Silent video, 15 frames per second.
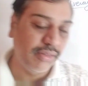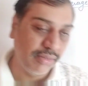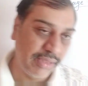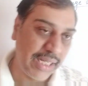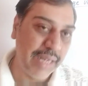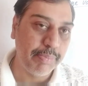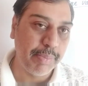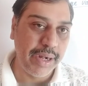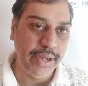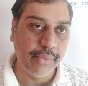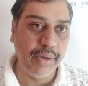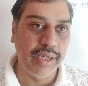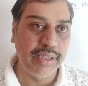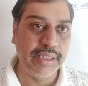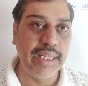that
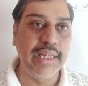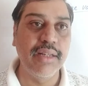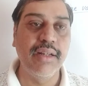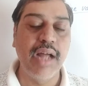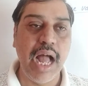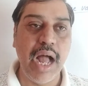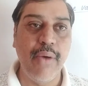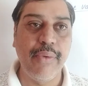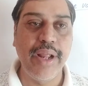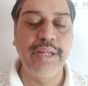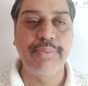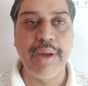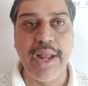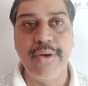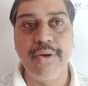particular thing, average
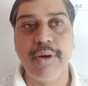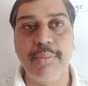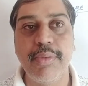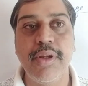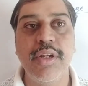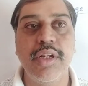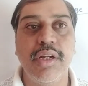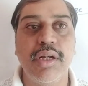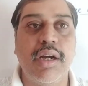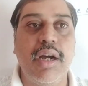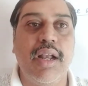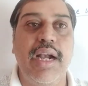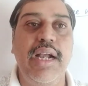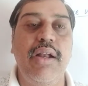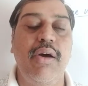value of
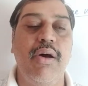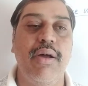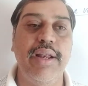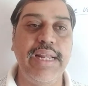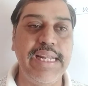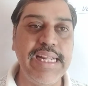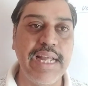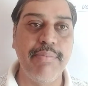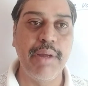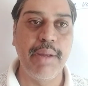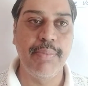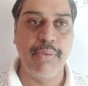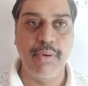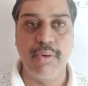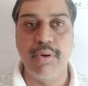current or
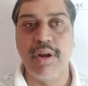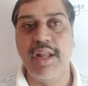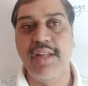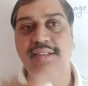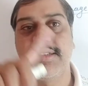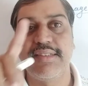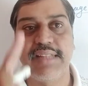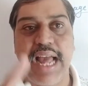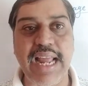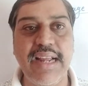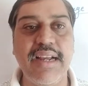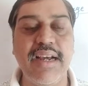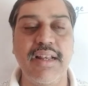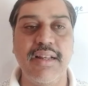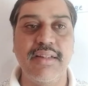EMF over a
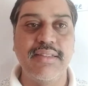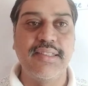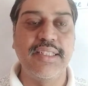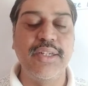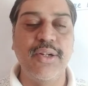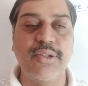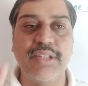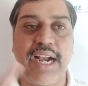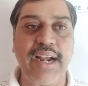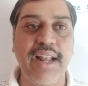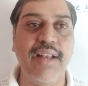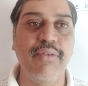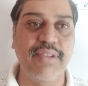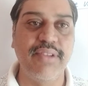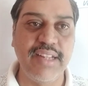cycle,
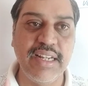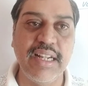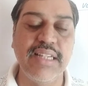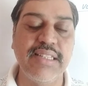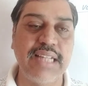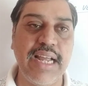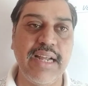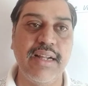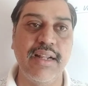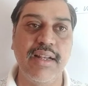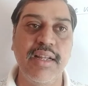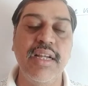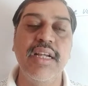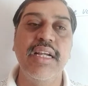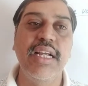sinusoidal single cycle,
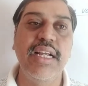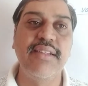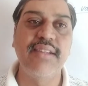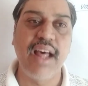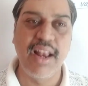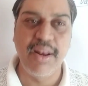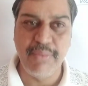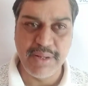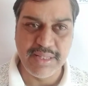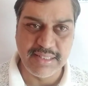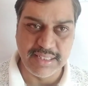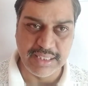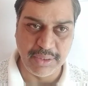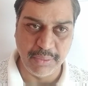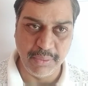is always
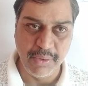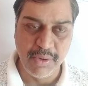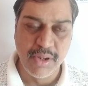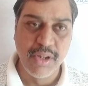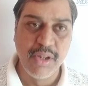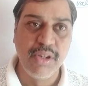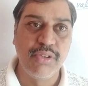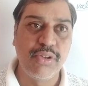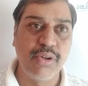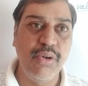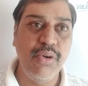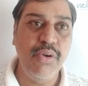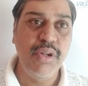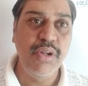0. So